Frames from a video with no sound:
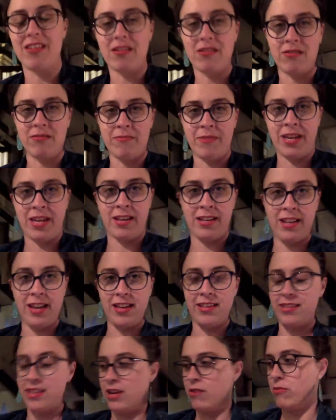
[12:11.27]
Oh, man,
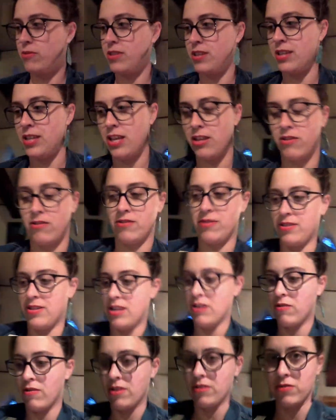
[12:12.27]
guys, that was another
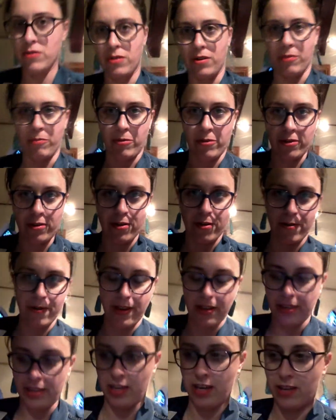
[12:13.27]
secret door. We'll go
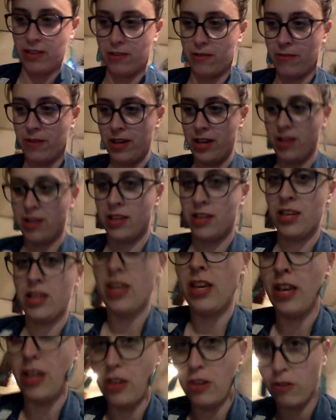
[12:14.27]
around the other way.
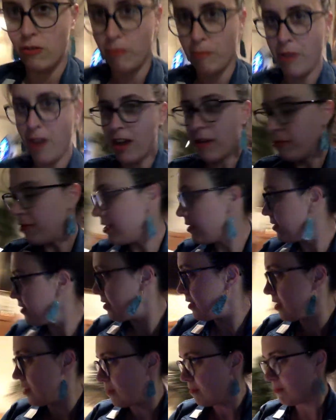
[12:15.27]
You've probably
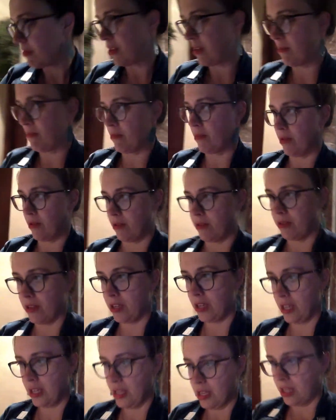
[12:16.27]
seen people
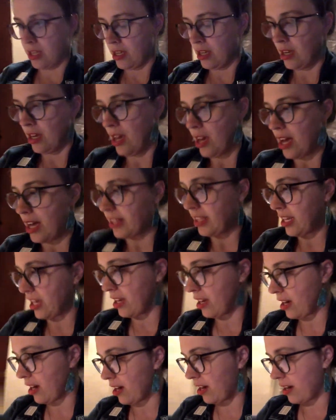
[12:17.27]
on
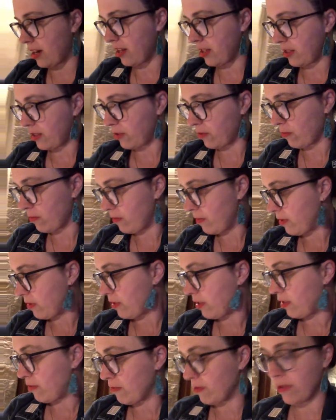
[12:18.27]
the
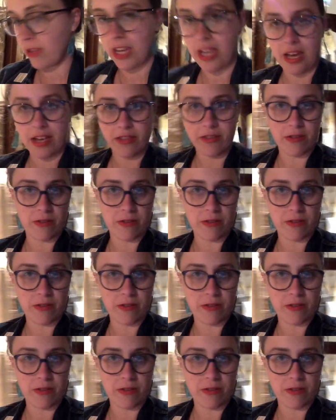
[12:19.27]
through the other